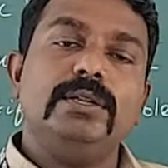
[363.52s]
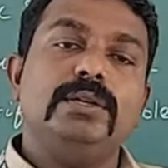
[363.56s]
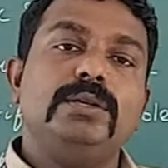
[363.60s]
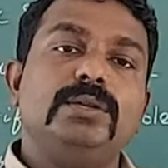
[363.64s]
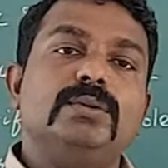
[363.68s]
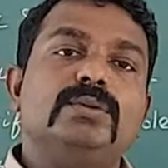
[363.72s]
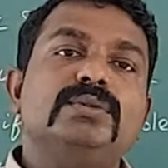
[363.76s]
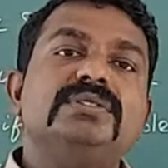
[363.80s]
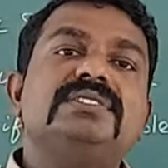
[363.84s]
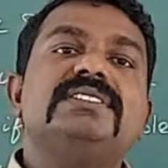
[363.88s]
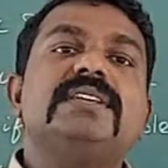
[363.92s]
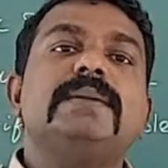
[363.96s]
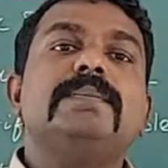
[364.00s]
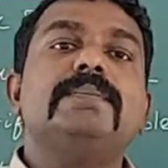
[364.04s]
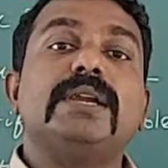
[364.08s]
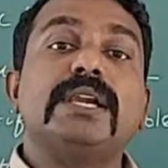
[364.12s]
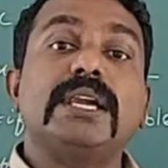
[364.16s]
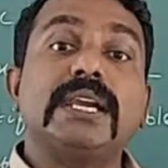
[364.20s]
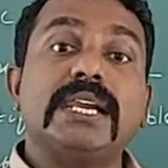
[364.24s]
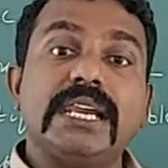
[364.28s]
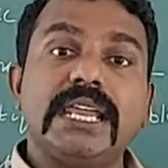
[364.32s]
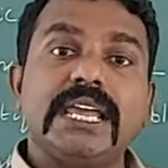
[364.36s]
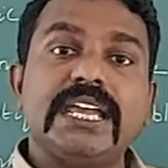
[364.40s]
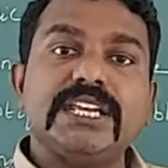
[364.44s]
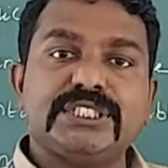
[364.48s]
use some
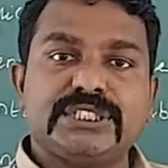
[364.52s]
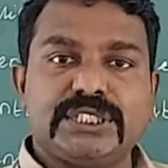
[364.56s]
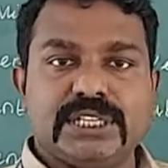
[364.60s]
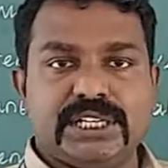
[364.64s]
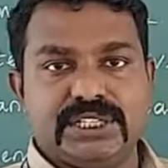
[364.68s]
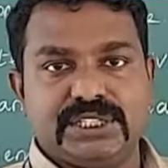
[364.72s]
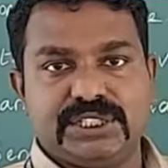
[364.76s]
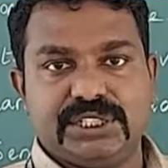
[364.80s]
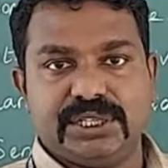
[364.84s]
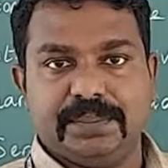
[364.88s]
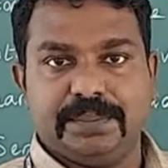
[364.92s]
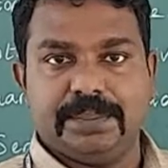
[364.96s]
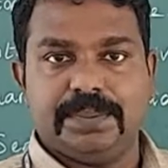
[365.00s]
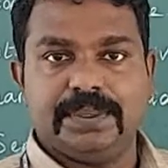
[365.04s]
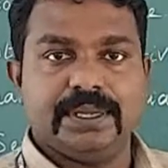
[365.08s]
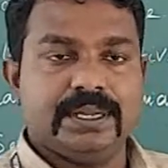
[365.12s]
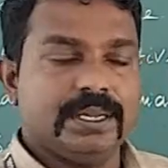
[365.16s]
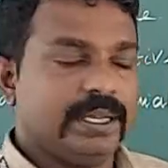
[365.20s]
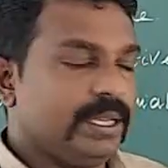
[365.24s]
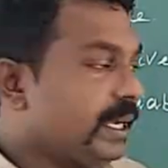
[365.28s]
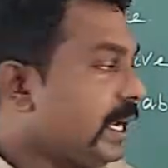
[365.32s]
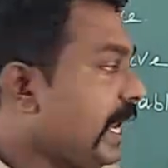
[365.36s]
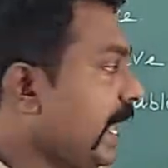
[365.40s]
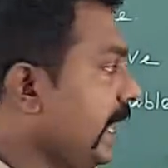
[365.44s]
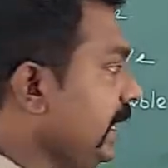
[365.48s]

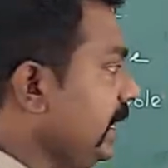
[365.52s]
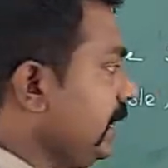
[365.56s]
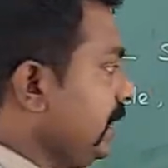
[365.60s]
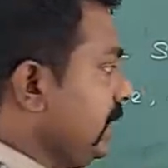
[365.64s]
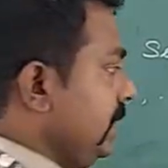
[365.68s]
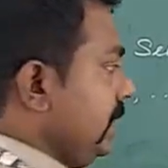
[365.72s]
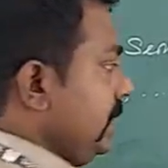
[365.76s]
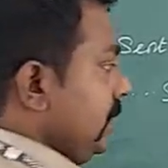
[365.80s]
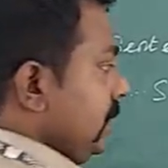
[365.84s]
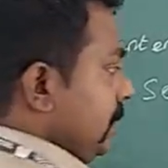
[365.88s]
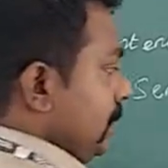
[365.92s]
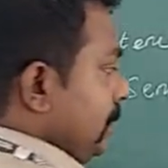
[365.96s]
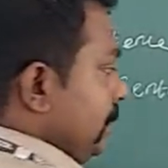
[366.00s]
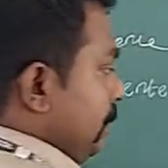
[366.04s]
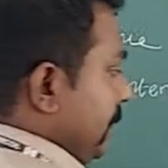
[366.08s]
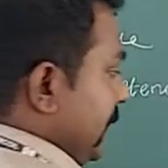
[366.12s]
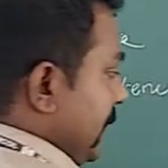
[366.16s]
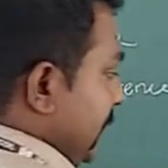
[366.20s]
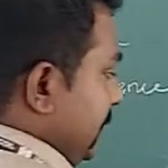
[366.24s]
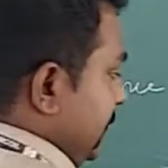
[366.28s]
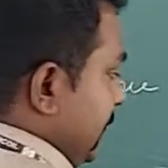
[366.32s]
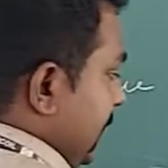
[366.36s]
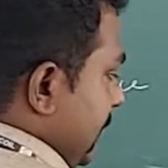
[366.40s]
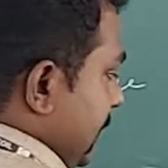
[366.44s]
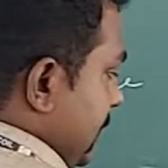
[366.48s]
relationship like
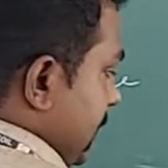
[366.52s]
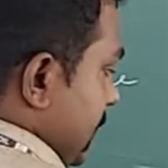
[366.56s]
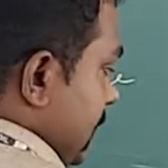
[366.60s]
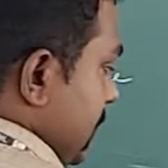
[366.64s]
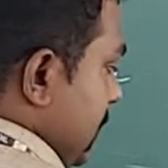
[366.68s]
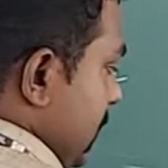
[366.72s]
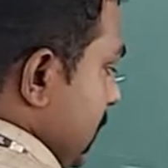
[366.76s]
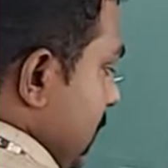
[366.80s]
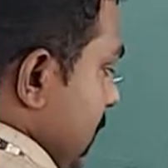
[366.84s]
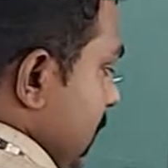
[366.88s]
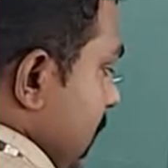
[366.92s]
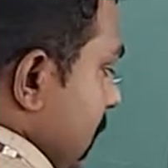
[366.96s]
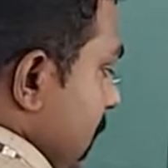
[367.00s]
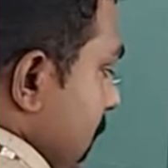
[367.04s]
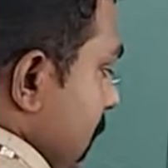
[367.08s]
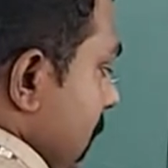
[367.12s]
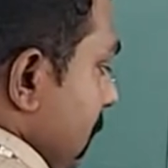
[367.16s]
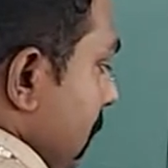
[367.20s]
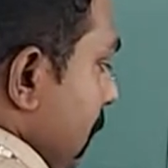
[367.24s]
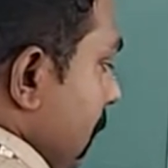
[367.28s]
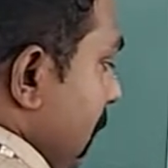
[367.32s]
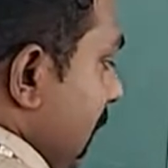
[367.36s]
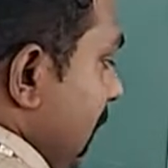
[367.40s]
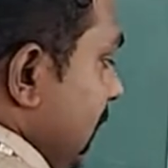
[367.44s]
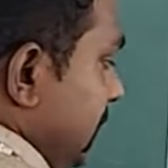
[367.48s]
brother,
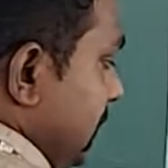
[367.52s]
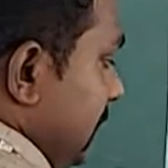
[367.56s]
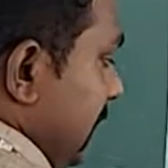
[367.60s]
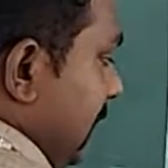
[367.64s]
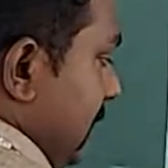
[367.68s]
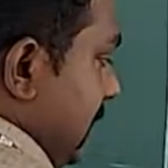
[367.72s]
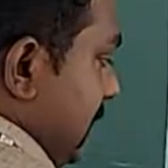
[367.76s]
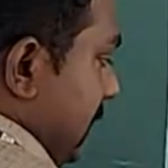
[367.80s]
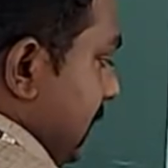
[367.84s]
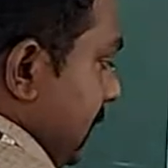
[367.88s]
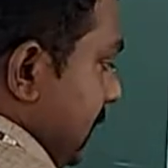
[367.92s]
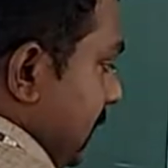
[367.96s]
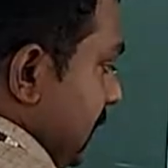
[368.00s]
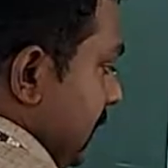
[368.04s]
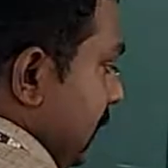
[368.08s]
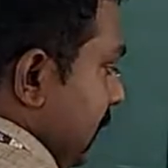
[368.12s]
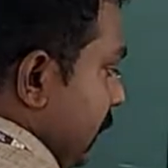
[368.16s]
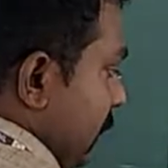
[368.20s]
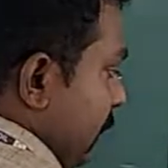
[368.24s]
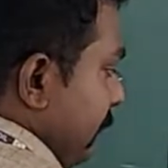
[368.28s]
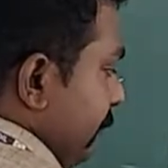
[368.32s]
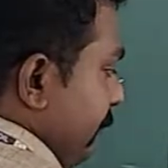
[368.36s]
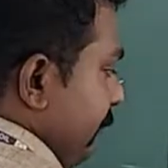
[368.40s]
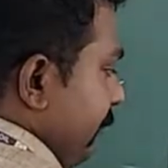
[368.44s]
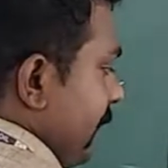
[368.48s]
mother,
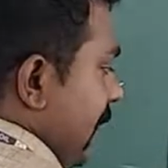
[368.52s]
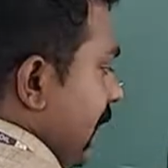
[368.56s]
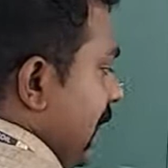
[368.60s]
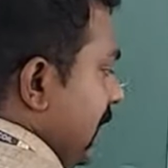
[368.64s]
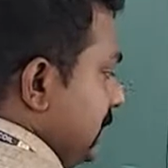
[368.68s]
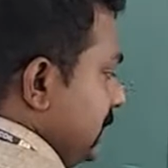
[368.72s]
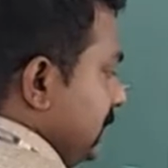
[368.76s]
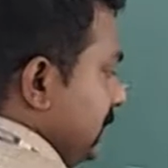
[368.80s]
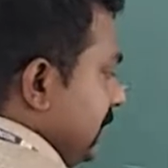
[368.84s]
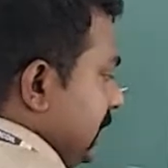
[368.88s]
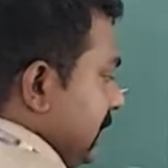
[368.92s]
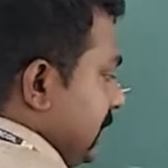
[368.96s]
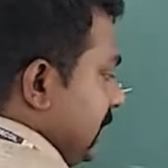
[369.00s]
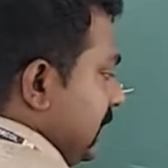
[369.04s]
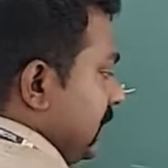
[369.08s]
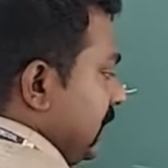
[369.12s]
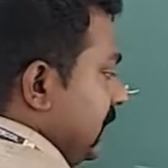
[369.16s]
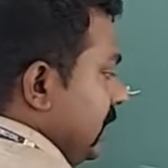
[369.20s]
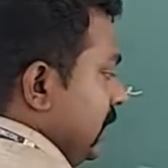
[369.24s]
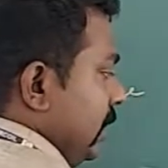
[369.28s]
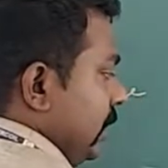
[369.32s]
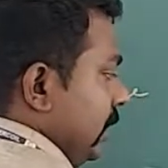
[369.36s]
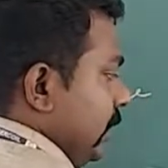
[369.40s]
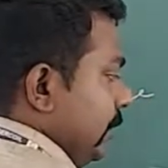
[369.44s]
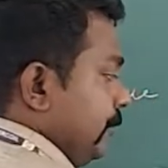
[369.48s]
father,
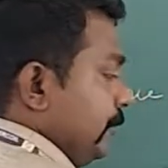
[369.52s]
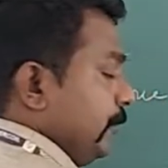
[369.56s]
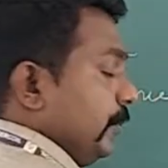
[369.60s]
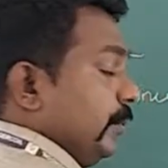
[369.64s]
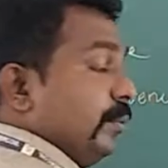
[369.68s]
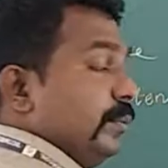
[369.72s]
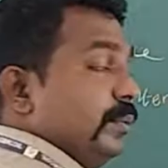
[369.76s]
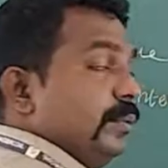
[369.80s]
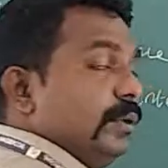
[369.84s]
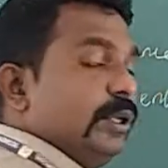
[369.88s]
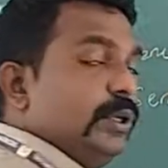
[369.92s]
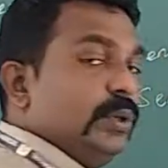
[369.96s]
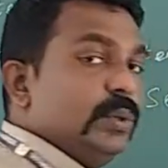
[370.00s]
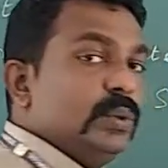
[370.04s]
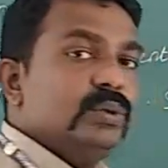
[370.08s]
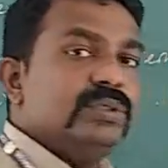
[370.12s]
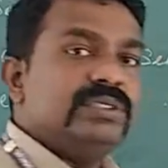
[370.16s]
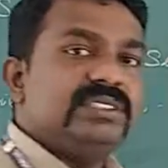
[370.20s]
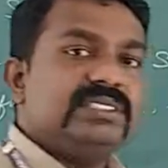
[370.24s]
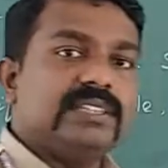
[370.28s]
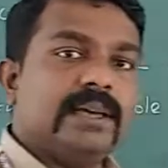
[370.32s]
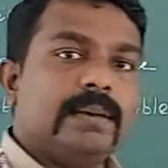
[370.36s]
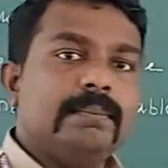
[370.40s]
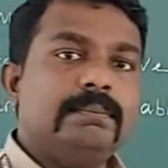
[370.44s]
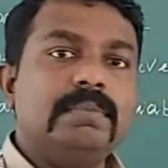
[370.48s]
if you use
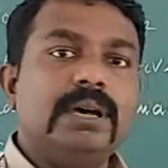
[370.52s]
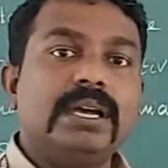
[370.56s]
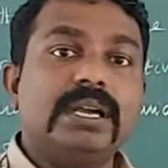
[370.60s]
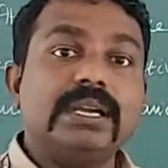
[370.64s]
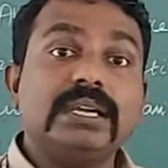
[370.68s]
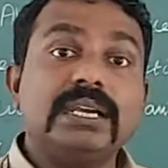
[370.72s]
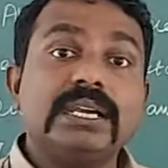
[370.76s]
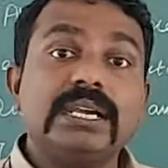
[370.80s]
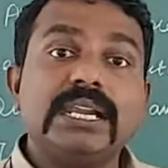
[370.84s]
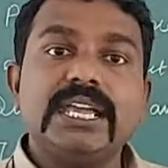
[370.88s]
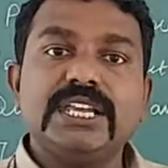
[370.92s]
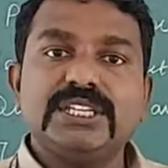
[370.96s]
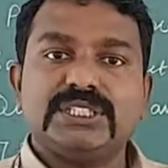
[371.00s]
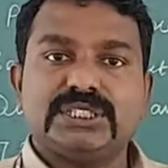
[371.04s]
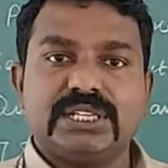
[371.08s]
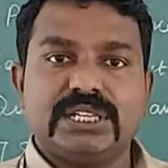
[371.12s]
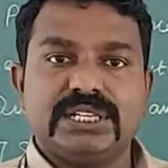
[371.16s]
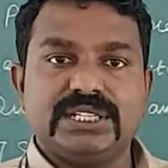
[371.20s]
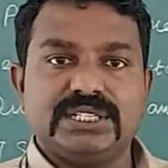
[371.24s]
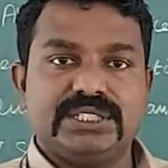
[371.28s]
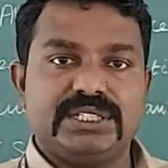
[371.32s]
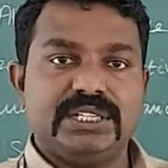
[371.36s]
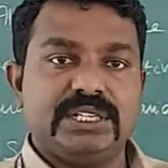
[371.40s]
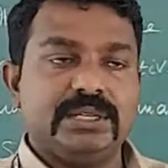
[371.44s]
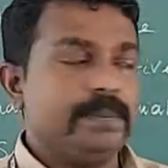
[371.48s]
some
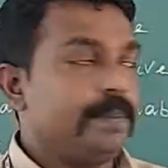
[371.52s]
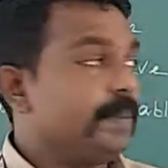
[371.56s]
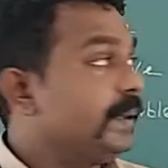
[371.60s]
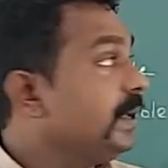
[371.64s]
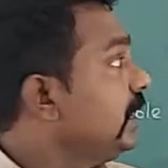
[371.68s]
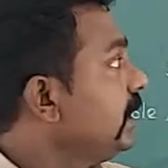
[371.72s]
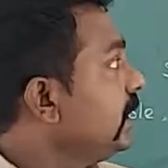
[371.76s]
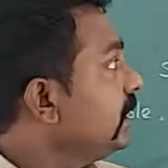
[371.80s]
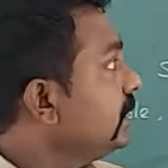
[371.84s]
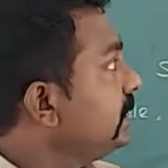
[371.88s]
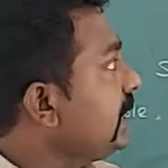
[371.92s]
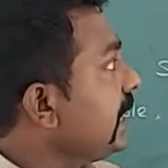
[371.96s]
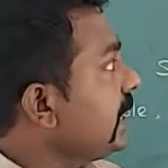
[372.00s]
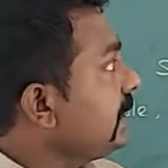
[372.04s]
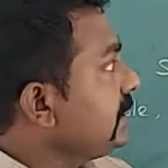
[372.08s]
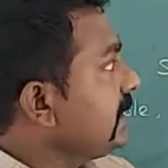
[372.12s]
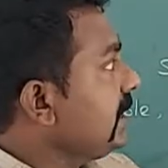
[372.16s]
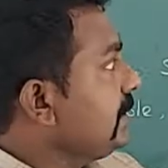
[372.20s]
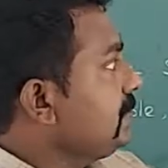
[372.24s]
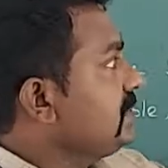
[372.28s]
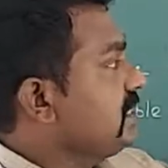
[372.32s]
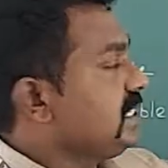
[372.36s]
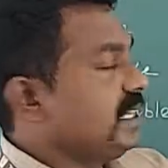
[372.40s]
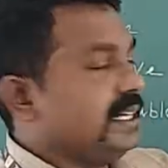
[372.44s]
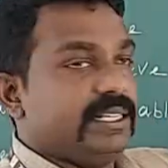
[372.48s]
relationship, that
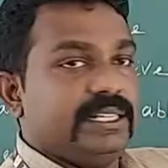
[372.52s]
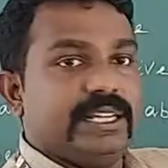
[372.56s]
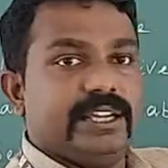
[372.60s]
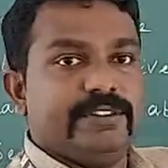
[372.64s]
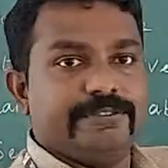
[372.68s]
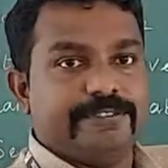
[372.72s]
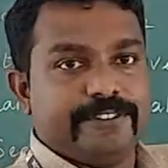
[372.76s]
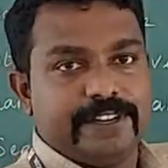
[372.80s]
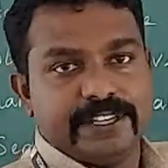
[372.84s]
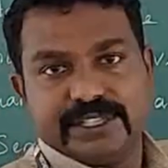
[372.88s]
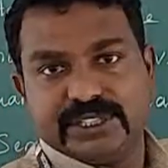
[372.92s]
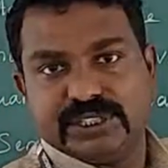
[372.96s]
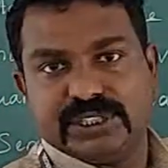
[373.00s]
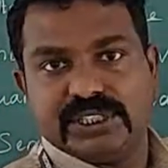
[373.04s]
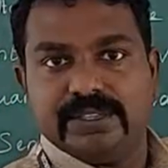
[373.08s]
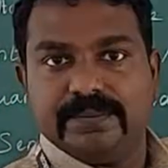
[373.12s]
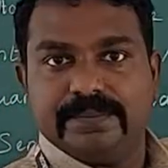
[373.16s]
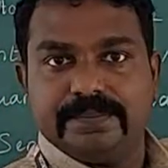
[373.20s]
comes under function.